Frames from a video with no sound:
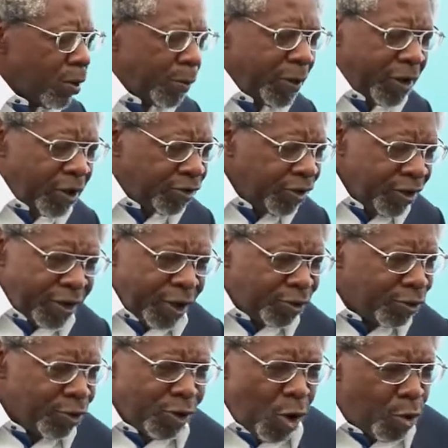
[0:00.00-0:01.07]
Well, because he
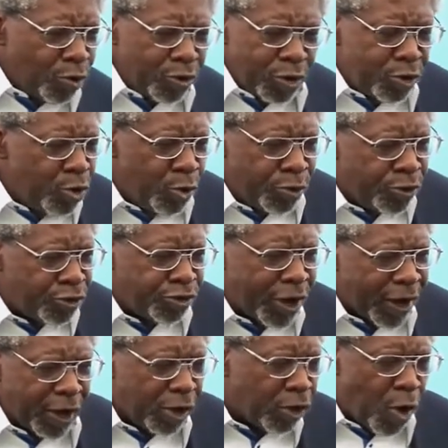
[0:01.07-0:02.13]
doesn't know
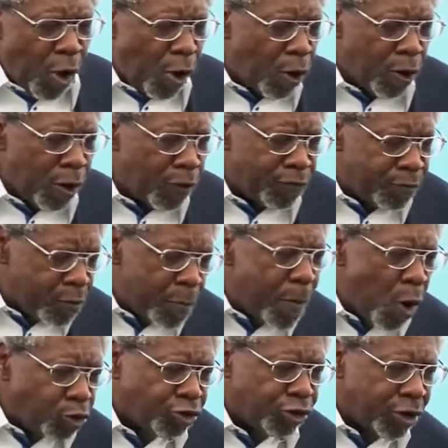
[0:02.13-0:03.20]
Newton's second law of
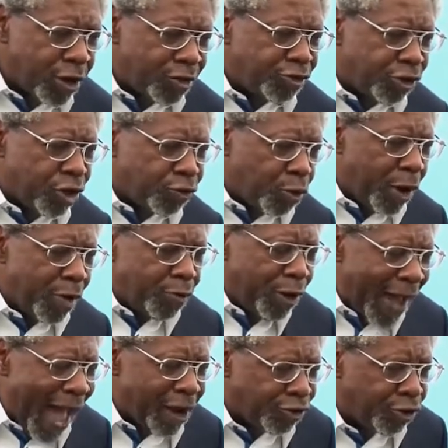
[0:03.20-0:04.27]
motion that says for
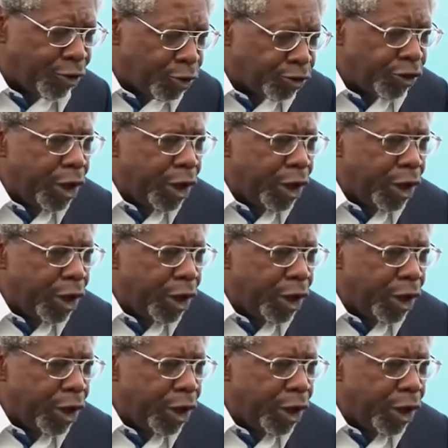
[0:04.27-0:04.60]
every action,